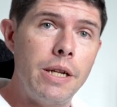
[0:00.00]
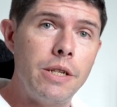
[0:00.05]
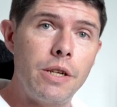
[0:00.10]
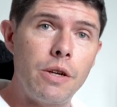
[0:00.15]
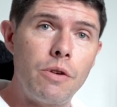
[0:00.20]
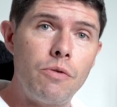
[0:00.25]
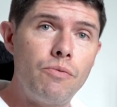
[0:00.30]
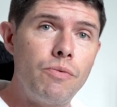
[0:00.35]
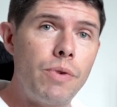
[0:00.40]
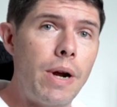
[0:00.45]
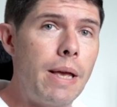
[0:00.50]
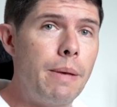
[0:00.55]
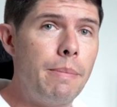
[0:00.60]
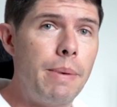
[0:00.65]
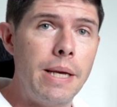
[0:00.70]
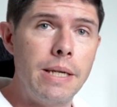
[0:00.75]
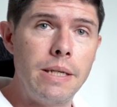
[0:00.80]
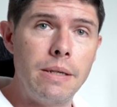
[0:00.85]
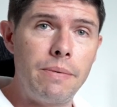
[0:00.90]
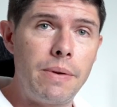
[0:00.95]
It's a great
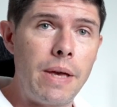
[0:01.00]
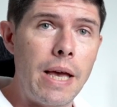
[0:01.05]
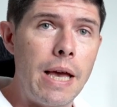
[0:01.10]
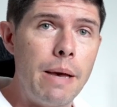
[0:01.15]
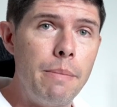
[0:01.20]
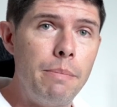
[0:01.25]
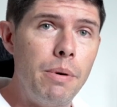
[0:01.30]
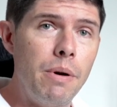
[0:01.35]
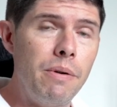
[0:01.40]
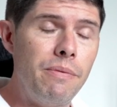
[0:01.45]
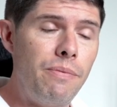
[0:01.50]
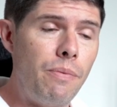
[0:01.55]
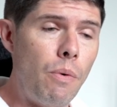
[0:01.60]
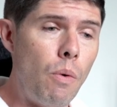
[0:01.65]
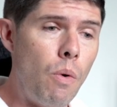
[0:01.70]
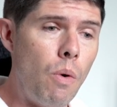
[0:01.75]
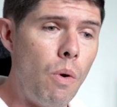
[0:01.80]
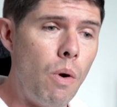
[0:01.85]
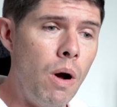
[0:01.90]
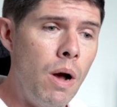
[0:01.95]
piece of kit, but
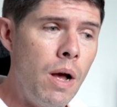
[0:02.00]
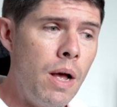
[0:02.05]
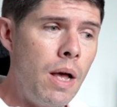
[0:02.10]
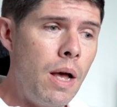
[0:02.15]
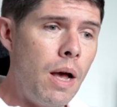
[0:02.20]
for